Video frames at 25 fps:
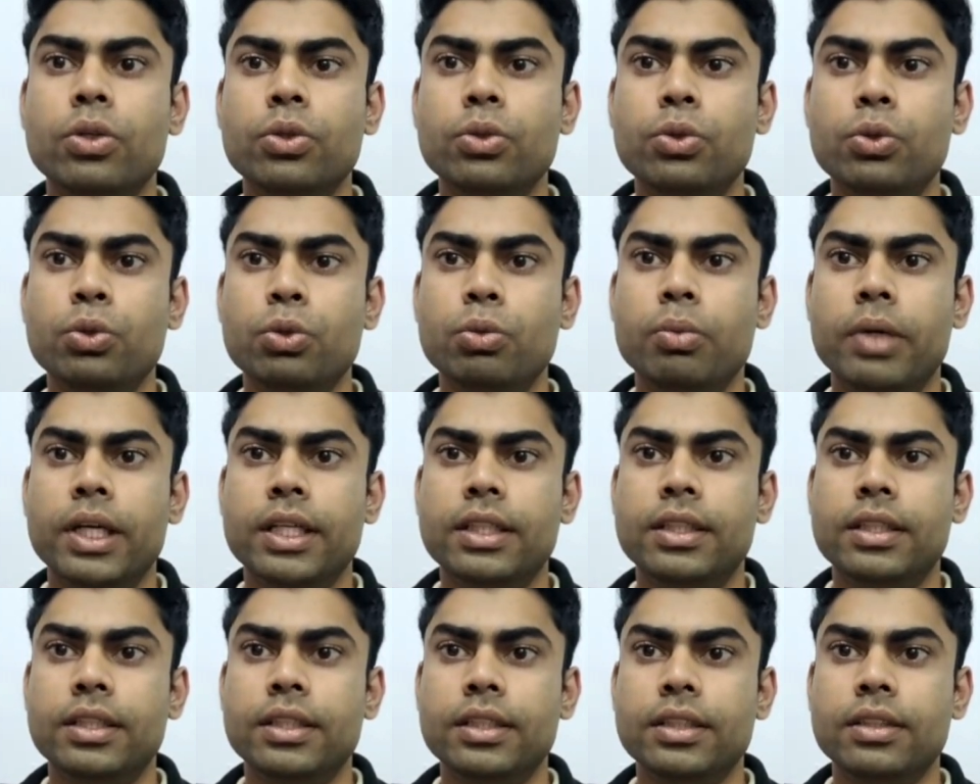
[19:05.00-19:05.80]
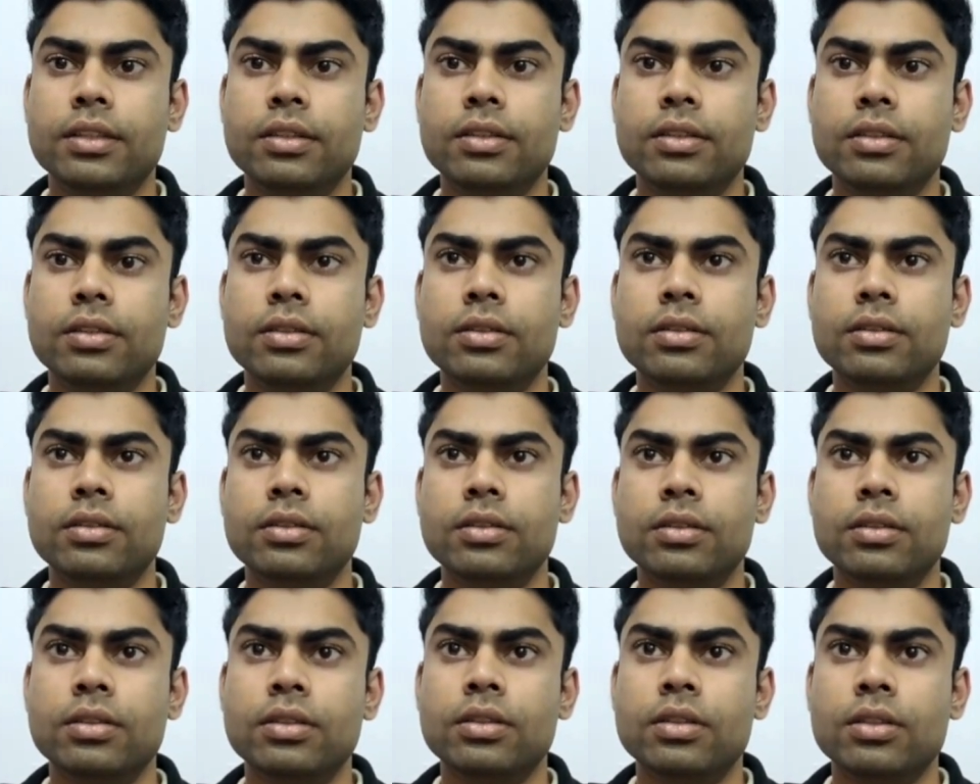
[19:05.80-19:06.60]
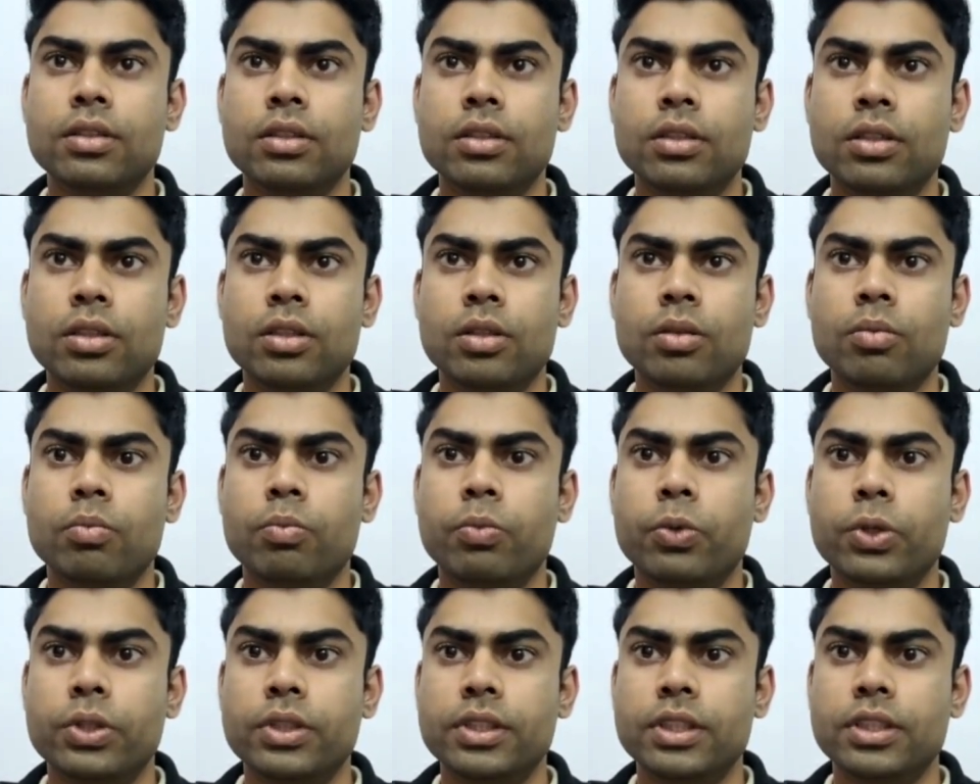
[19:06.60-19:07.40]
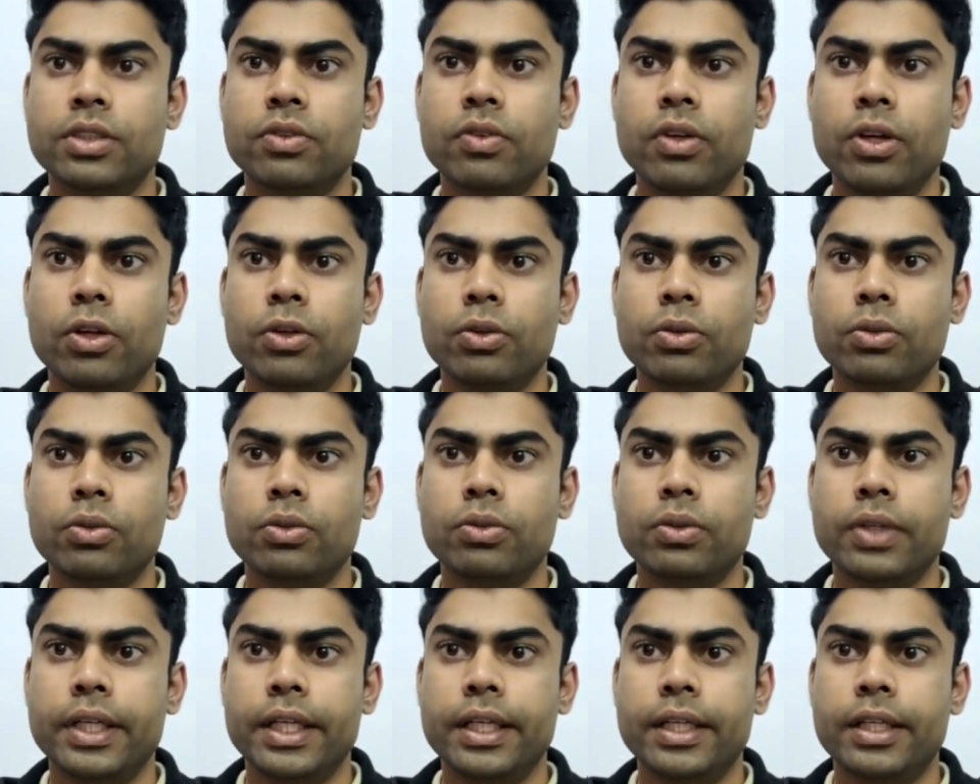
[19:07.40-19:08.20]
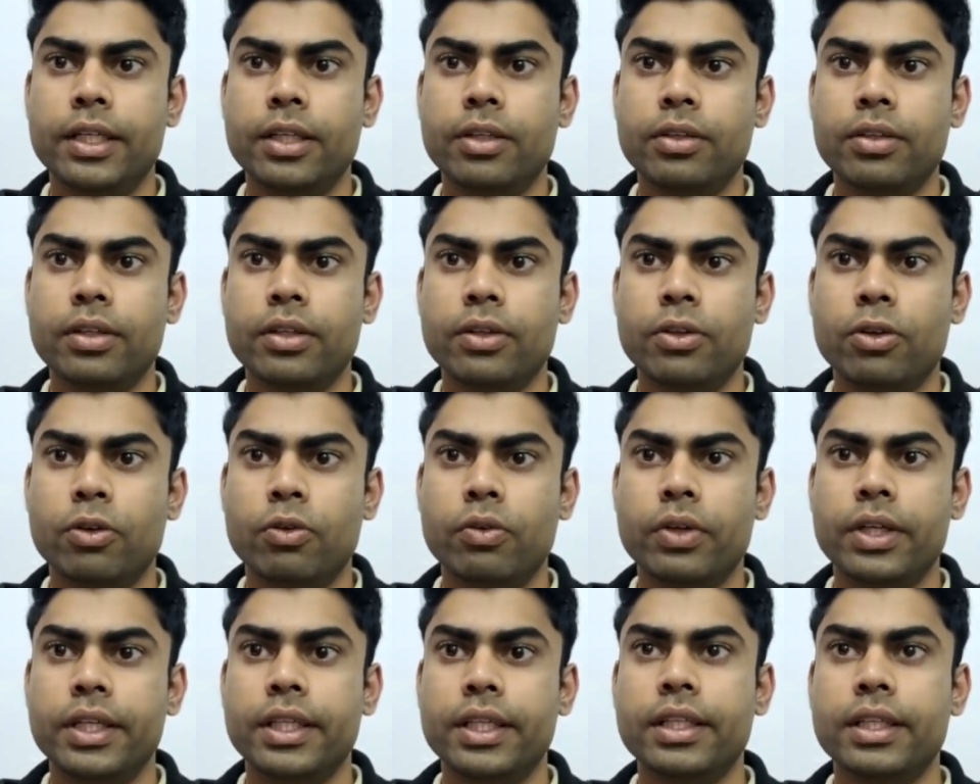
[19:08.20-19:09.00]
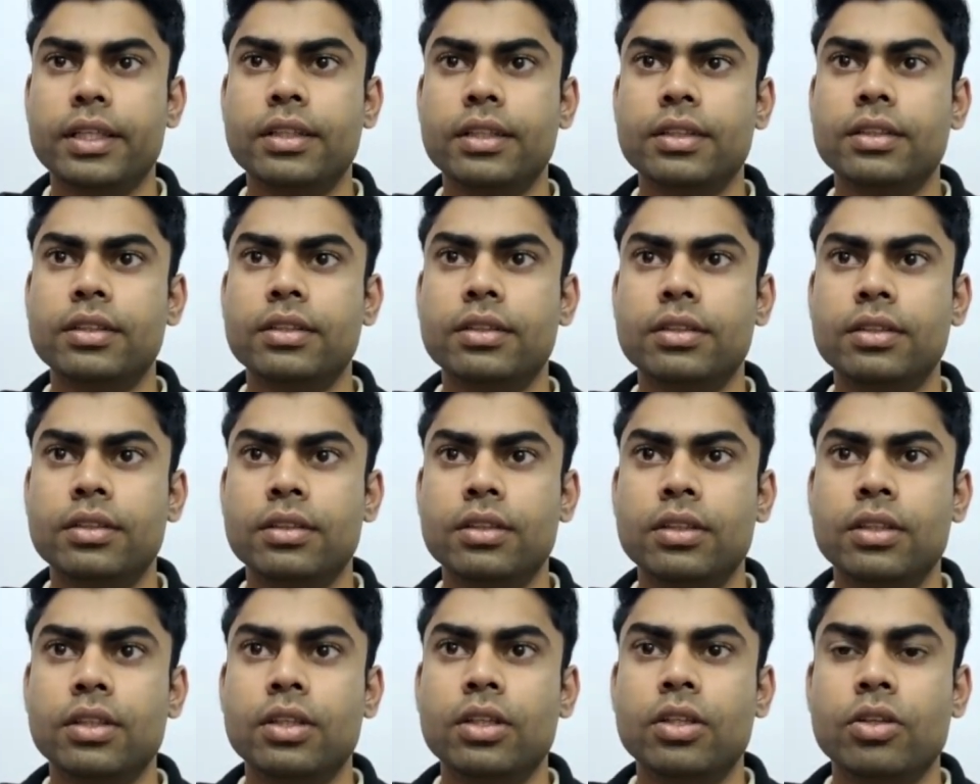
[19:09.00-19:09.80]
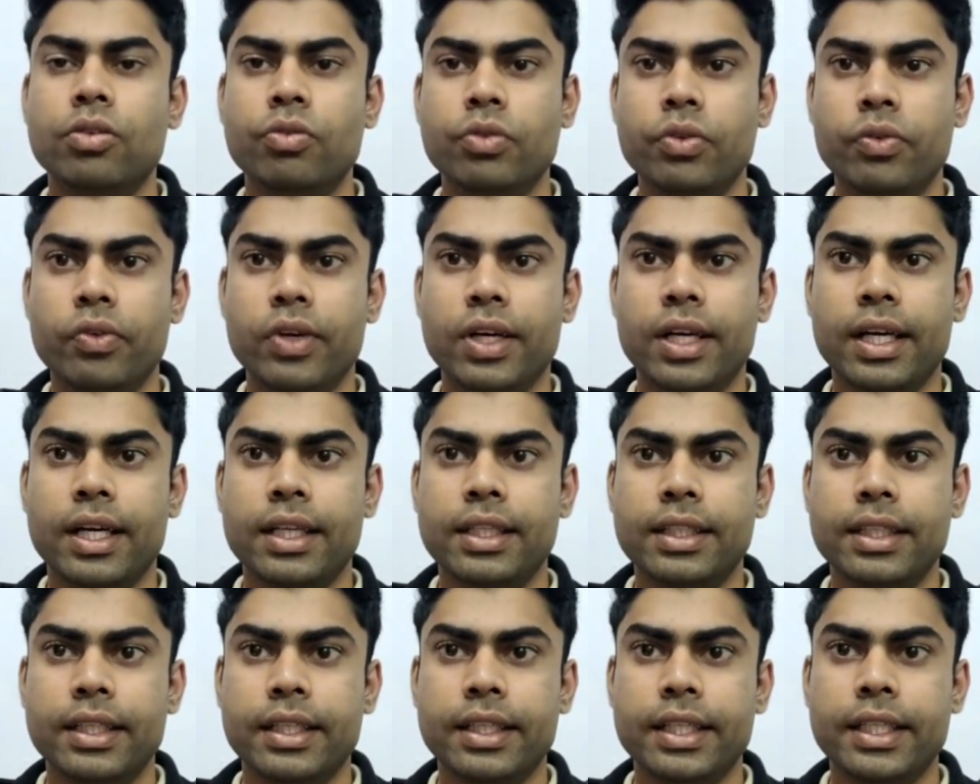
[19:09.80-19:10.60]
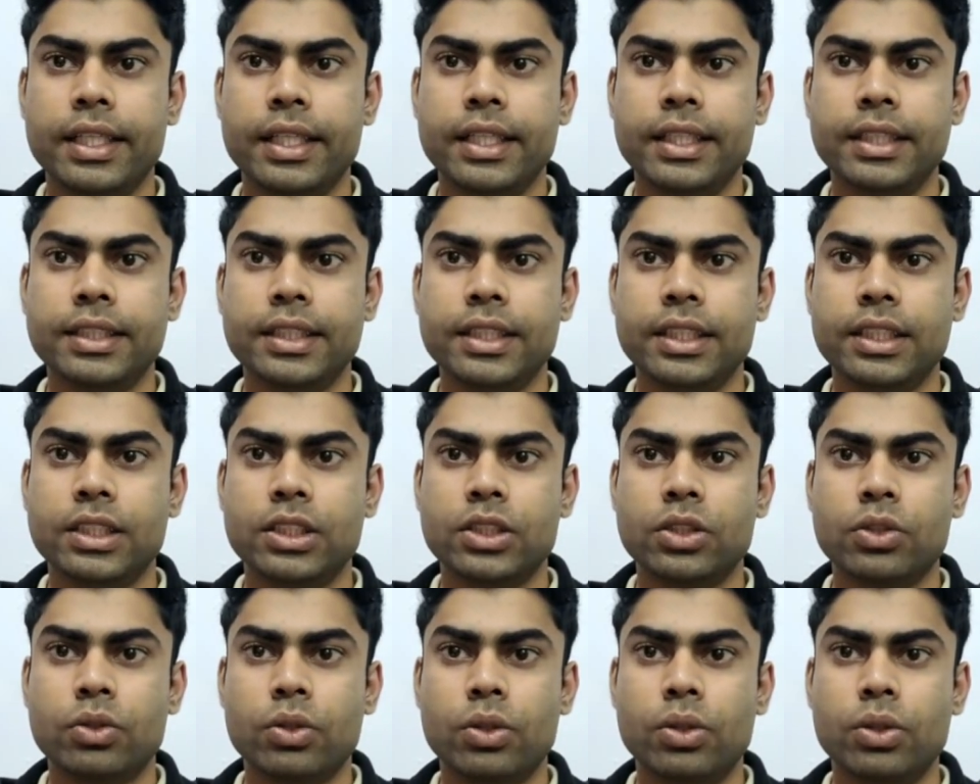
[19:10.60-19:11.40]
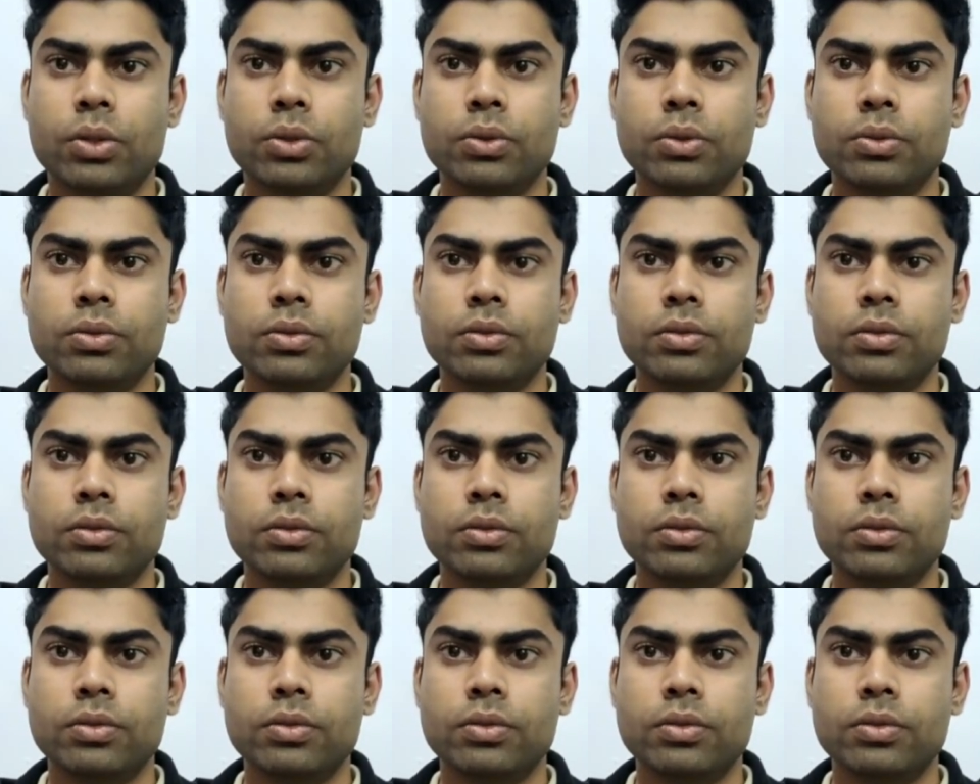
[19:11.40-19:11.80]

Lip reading: to 2/3. Put this value 80 over here, we will get kj is equal to